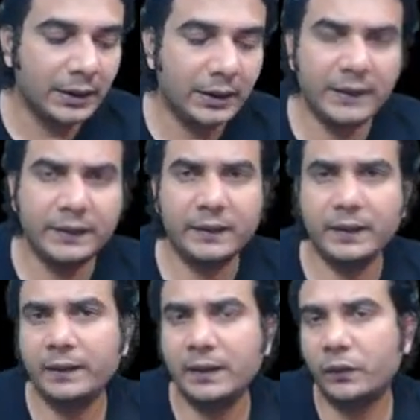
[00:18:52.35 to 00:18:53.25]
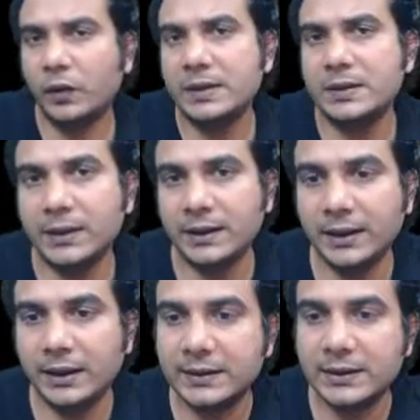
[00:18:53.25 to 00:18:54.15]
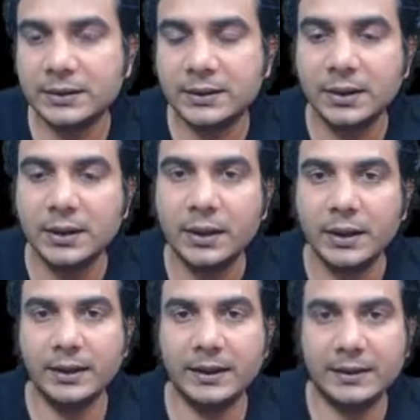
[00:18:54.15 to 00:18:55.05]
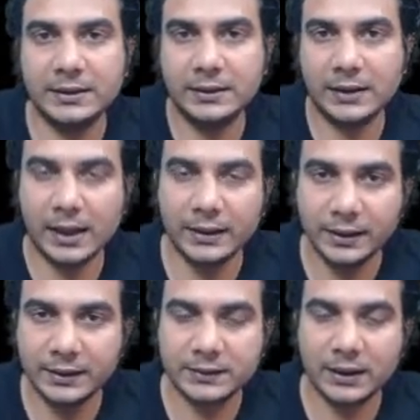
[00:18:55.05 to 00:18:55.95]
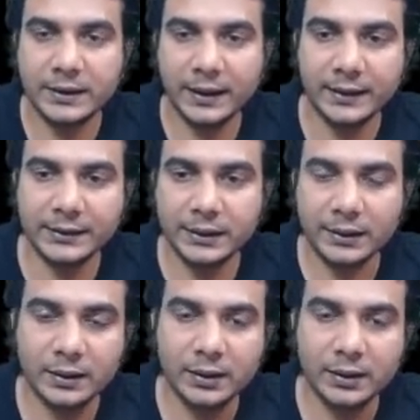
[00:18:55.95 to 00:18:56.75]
even once it decreases, increases, and then it start decreasing,